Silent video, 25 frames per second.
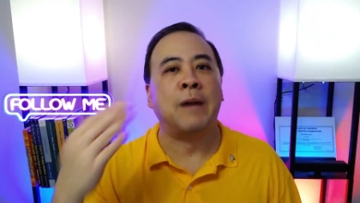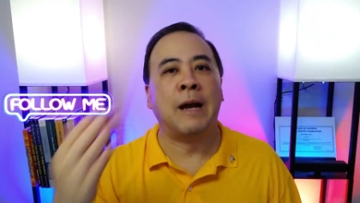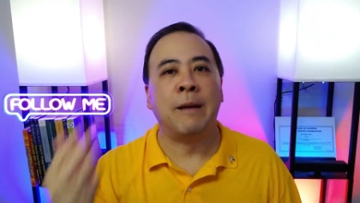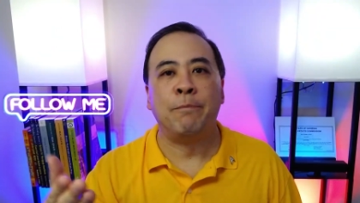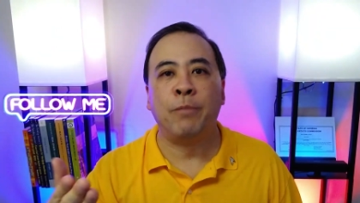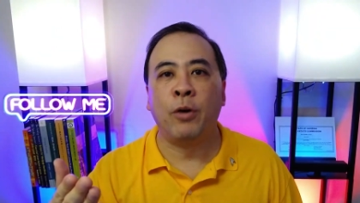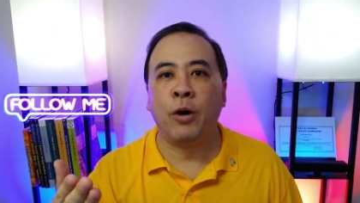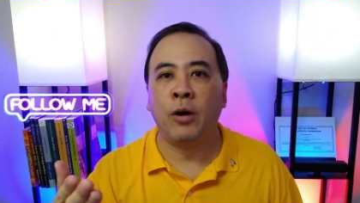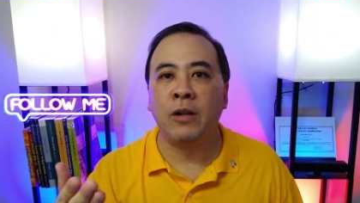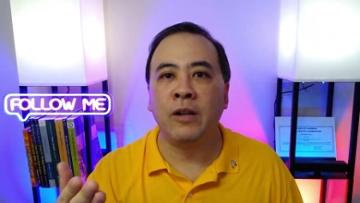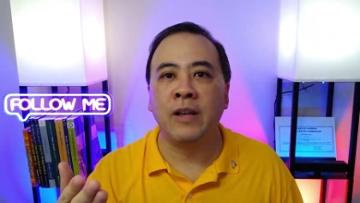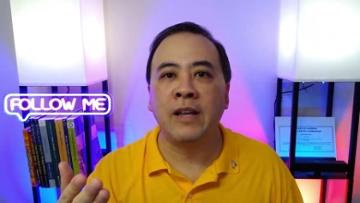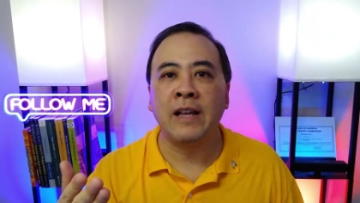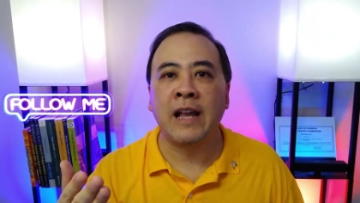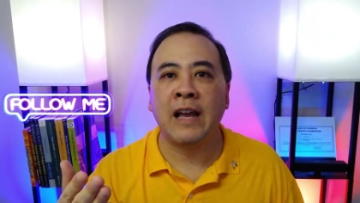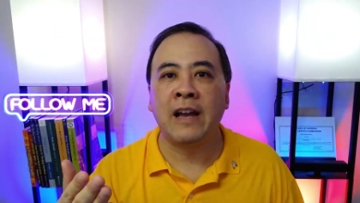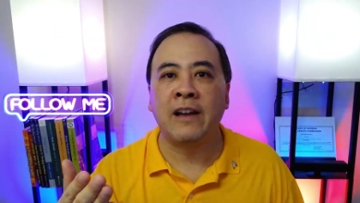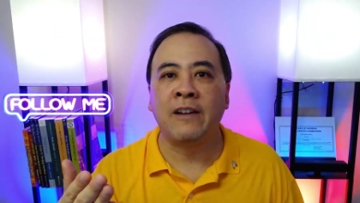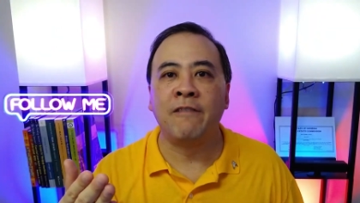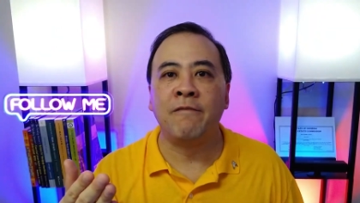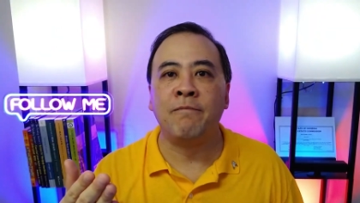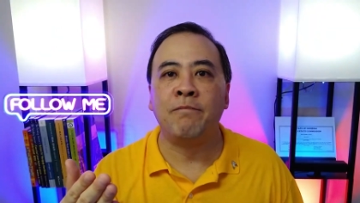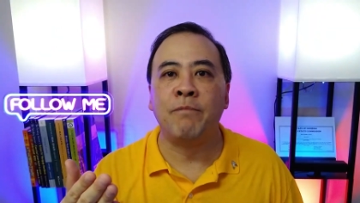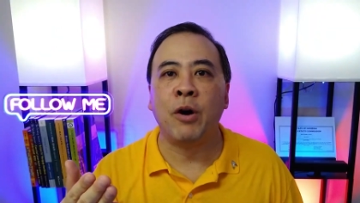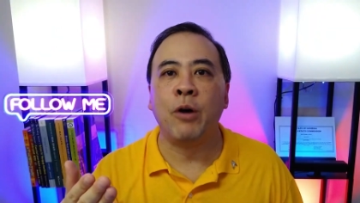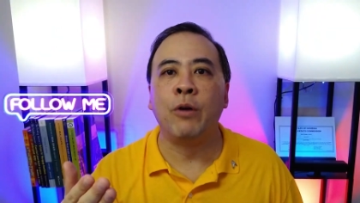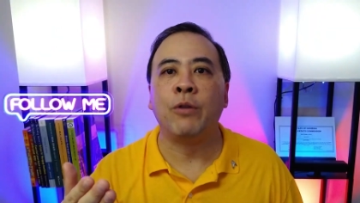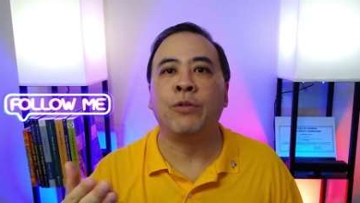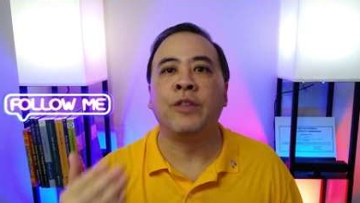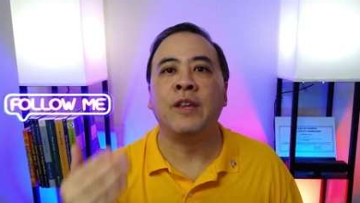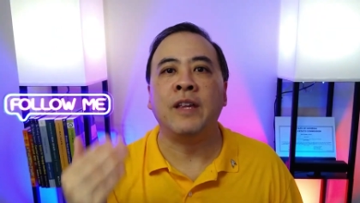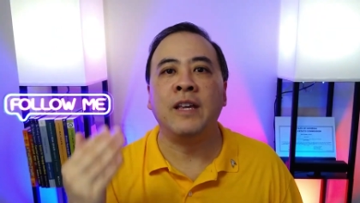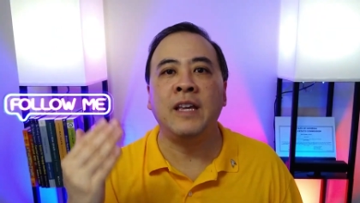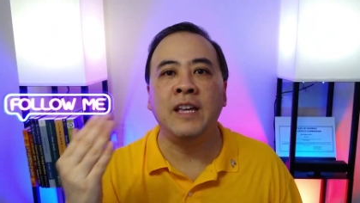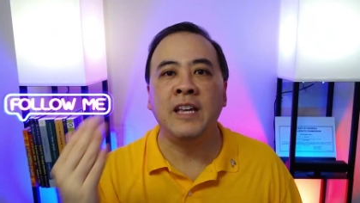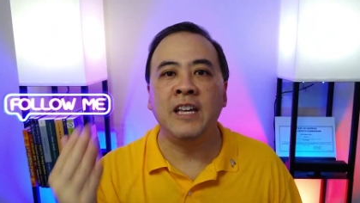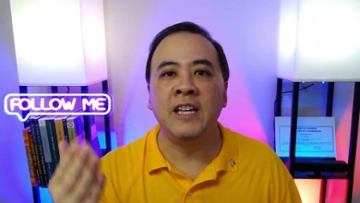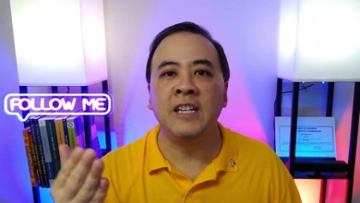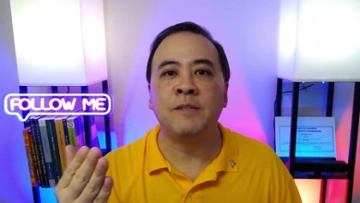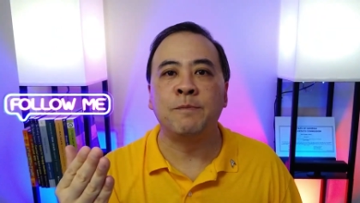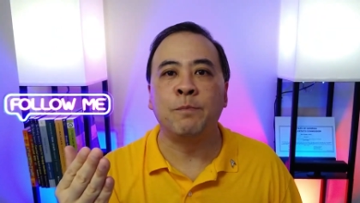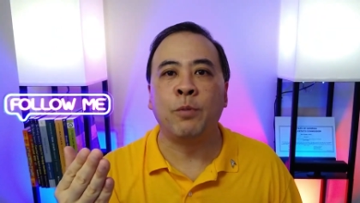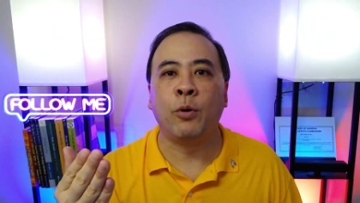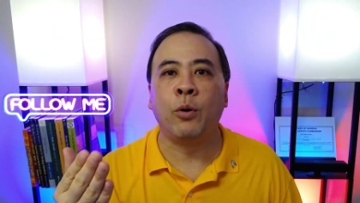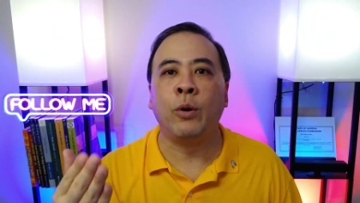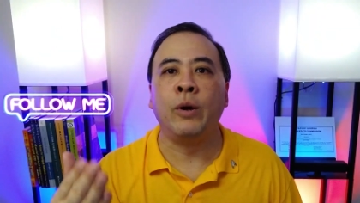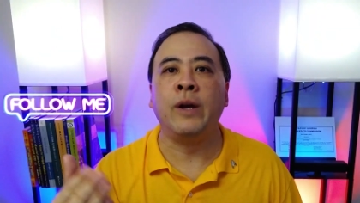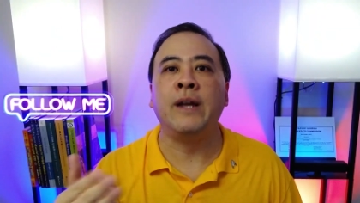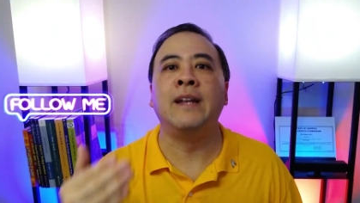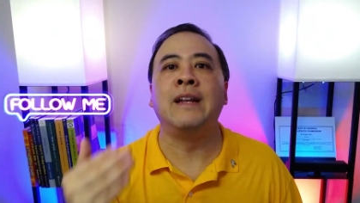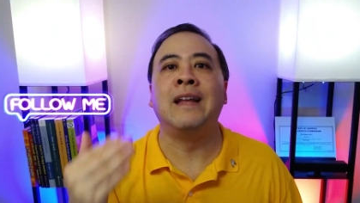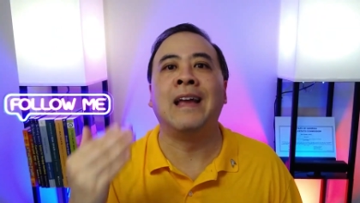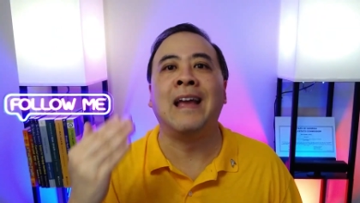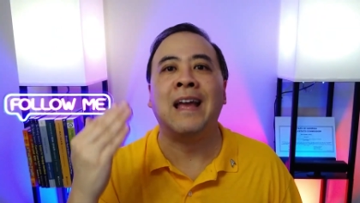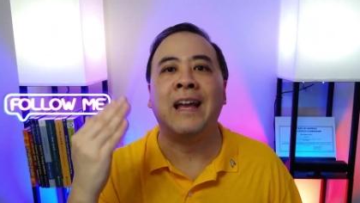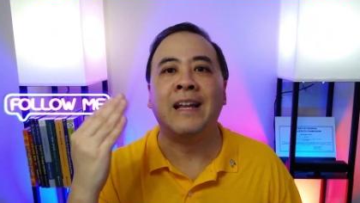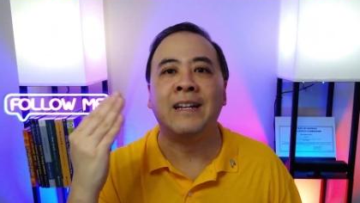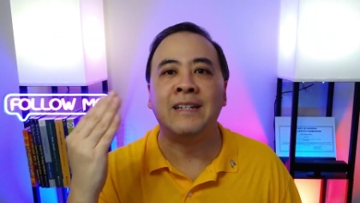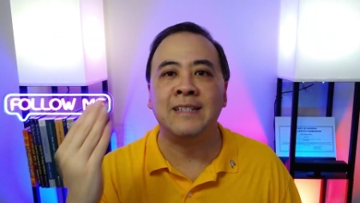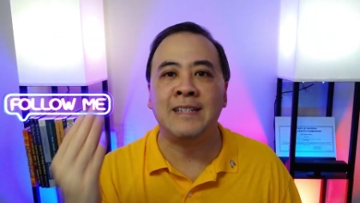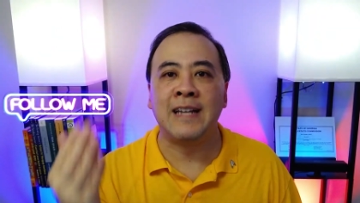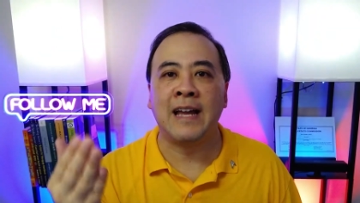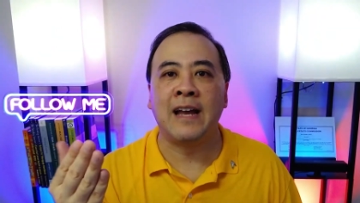By pulling out of both East Point and